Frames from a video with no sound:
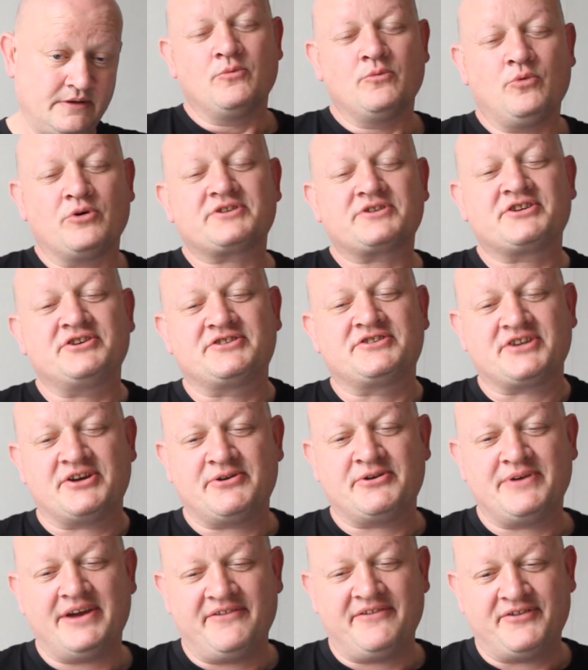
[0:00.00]
What do you
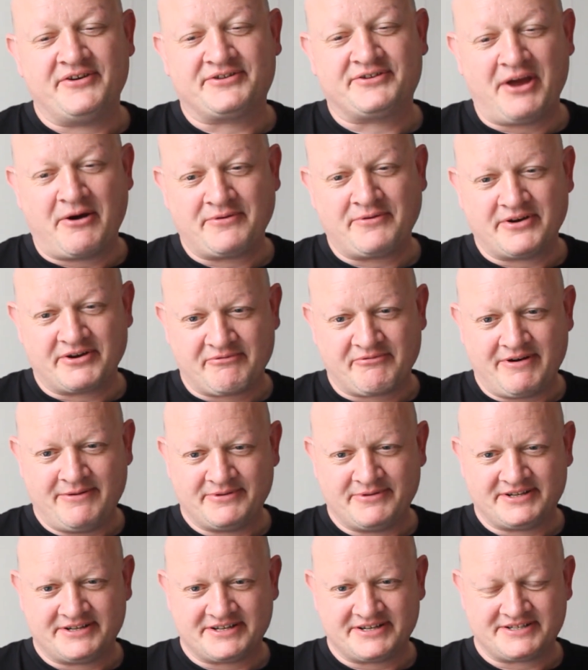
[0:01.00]
do if you don't agree
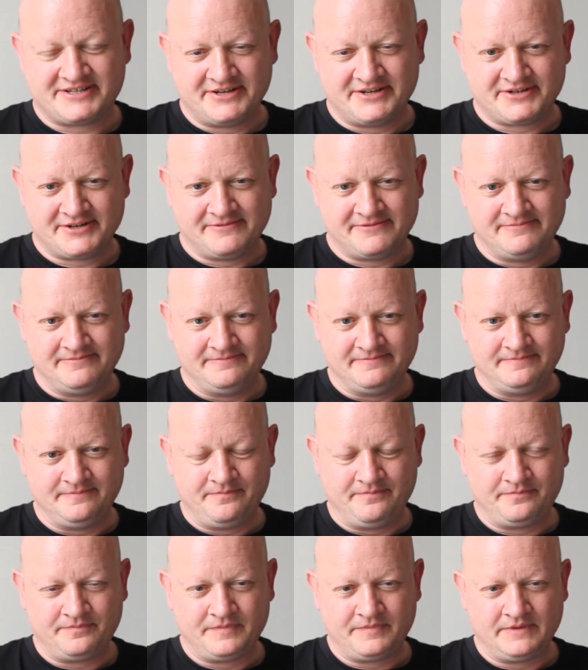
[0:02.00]
with the decision?
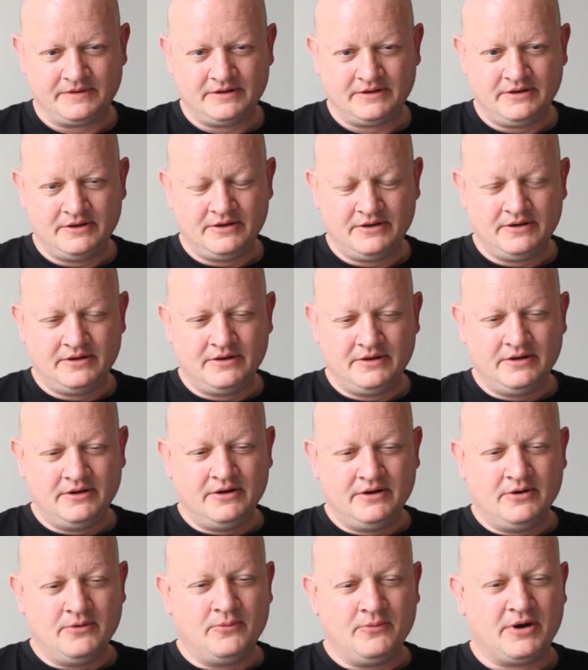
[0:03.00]

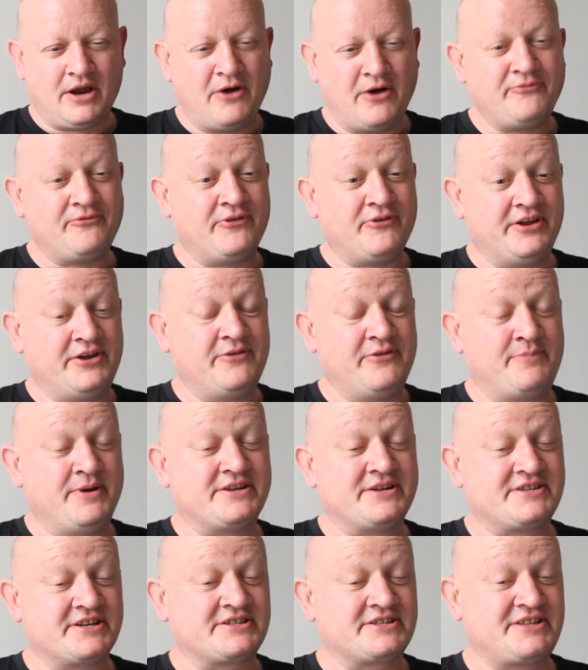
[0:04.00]
Well, hopefully you've
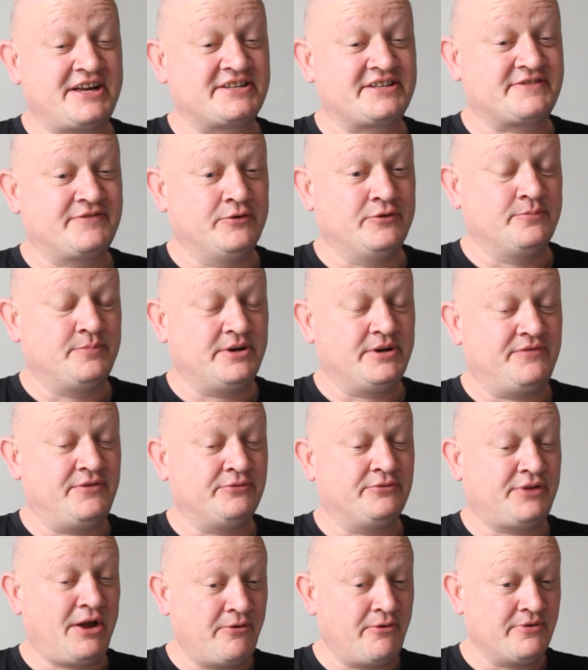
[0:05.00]
been successful, but if
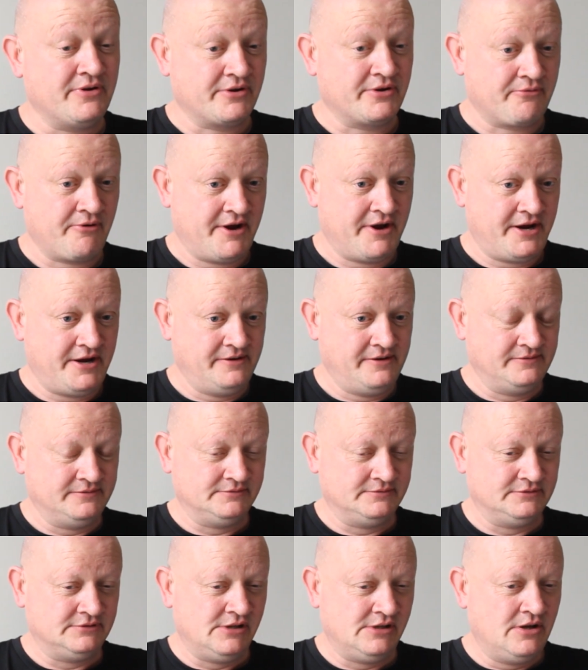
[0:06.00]
you don't agree,
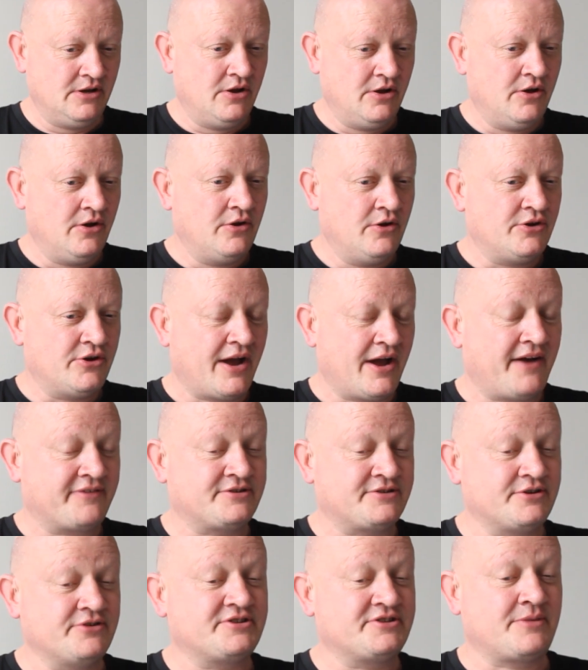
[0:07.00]
you have
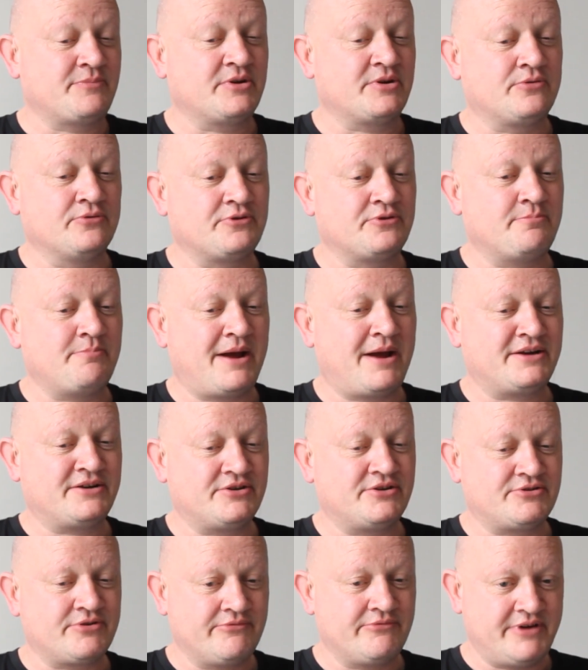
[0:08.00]
to do something called a
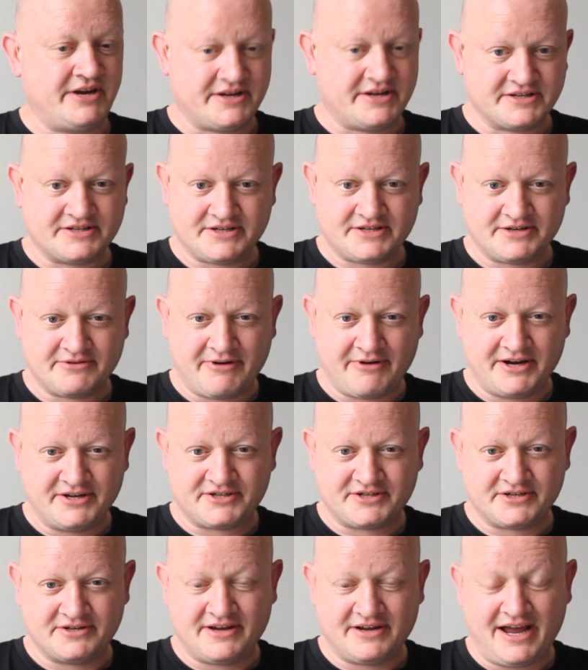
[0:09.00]
mandatory
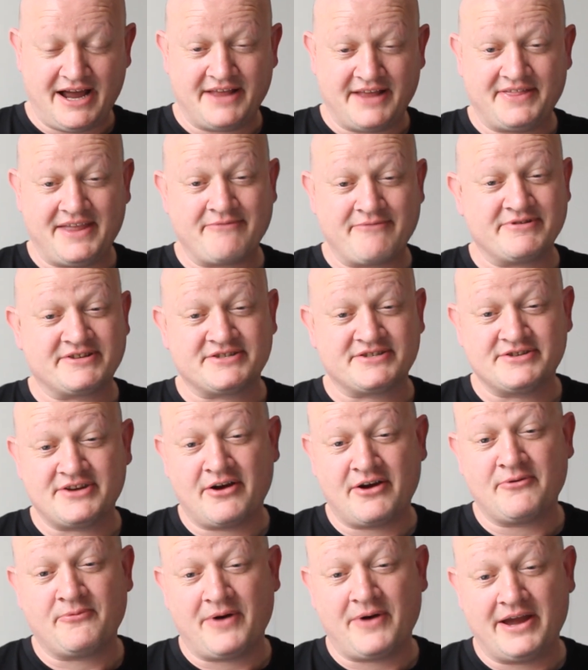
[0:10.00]
reconsideration, and there is
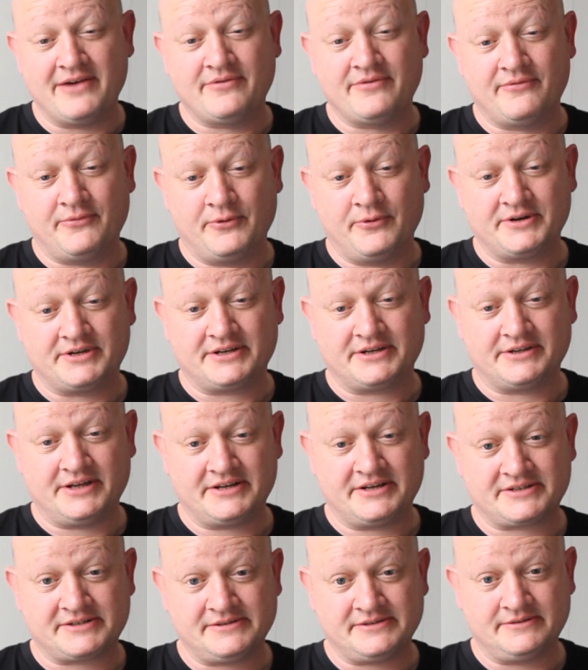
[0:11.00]
no way of avoiding
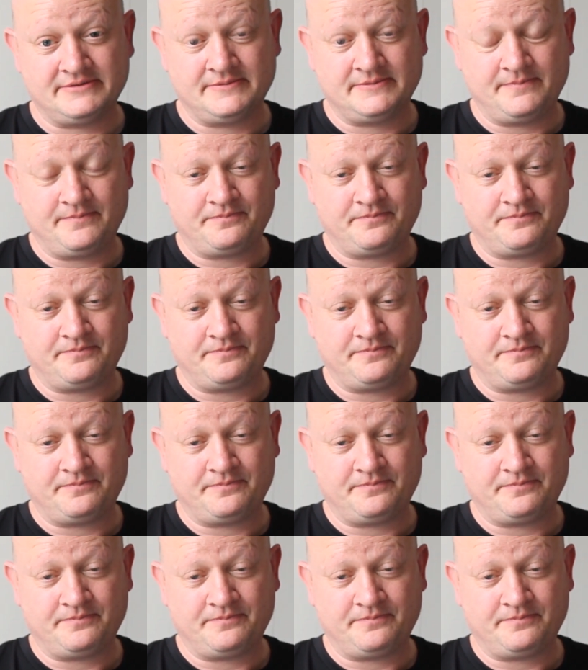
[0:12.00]
this.